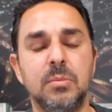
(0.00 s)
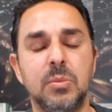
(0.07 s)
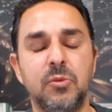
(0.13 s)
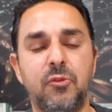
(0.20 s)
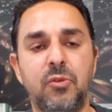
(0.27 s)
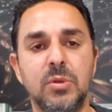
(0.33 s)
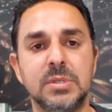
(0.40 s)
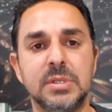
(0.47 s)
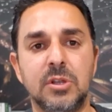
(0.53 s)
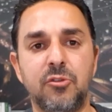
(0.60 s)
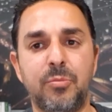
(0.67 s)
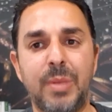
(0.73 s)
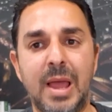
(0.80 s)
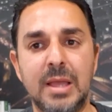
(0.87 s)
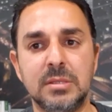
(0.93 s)
full set
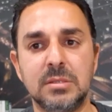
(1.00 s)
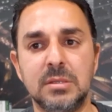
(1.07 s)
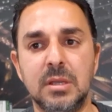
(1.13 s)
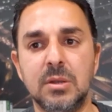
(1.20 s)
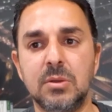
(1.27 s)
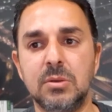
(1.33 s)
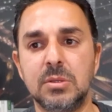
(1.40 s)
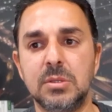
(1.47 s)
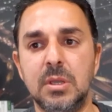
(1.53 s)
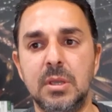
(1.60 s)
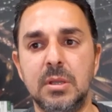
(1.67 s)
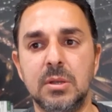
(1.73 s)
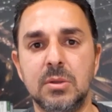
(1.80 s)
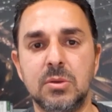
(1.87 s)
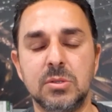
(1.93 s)
of plans
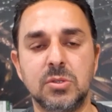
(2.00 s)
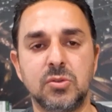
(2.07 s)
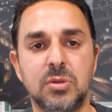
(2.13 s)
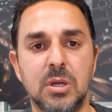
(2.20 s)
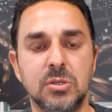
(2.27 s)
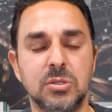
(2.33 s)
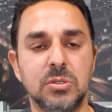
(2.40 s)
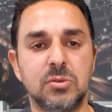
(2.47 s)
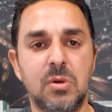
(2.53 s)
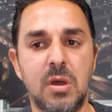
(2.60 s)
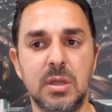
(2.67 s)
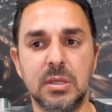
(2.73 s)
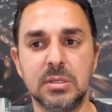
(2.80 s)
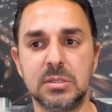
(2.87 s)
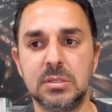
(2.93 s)
and construction
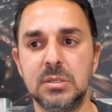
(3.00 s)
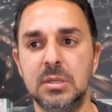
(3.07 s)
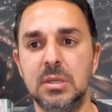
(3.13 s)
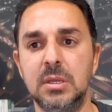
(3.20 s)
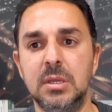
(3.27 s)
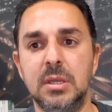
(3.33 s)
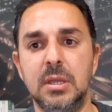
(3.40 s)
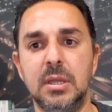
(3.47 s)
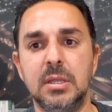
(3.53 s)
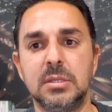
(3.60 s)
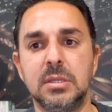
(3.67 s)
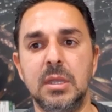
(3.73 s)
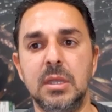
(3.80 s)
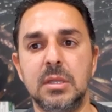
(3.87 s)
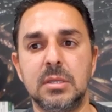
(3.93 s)
drawings.
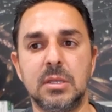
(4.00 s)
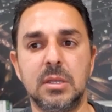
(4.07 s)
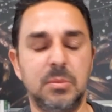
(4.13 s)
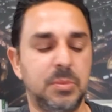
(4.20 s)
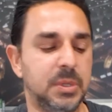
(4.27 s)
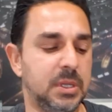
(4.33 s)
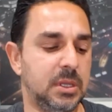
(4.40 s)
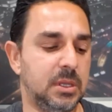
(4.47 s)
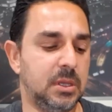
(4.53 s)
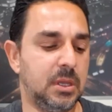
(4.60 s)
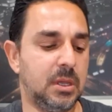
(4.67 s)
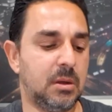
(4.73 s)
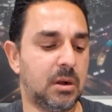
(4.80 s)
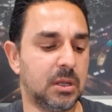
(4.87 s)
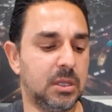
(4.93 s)
It can
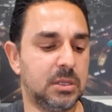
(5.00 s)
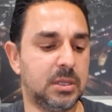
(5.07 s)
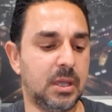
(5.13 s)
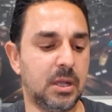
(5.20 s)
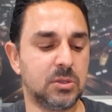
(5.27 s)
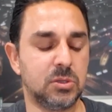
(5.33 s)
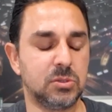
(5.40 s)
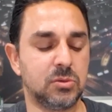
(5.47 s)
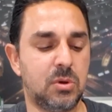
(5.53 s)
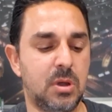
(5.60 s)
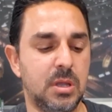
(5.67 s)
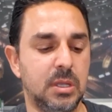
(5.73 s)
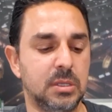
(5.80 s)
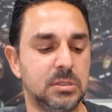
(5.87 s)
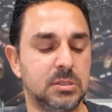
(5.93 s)
be architectural
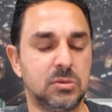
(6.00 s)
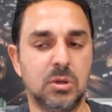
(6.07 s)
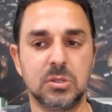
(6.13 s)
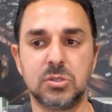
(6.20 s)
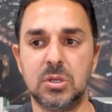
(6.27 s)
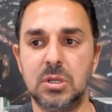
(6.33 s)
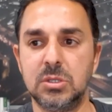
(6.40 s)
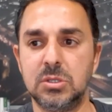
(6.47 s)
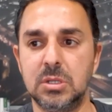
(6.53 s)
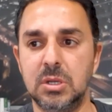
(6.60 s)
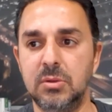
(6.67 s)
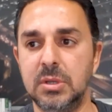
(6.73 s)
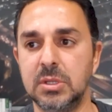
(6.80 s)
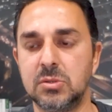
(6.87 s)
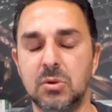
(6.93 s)
drawings, structural
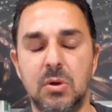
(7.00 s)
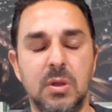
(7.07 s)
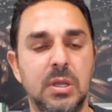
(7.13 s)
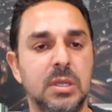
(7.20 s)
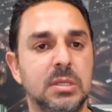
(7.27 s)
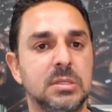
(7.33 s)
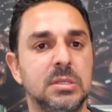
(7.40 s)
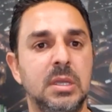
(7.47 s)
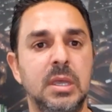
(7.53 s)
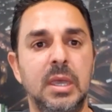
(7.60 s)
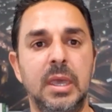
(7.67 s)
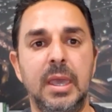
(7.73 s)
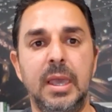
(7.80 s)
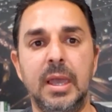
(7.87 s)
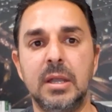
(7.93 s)
engineering drawings,
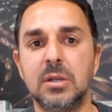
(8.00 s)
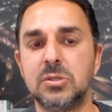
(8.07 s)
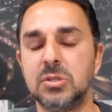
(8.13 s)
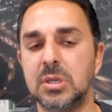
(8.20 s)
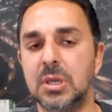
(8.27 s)
energy